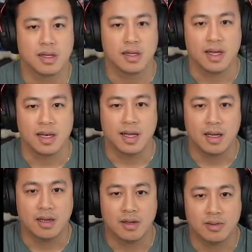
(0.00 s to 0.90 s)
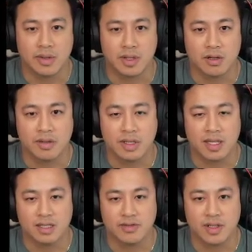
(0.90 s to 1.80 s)
And now when we go over to
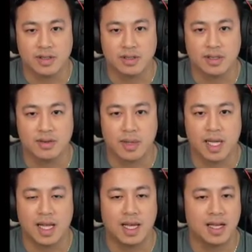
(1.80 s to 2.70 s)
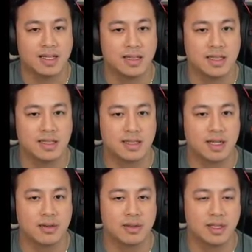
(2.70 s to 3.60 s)
test vault, voila, this
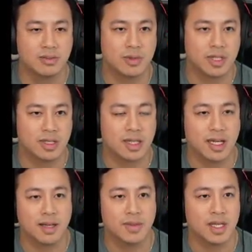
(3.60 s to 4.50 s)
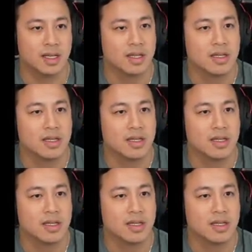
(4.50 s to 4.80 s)
worked.md.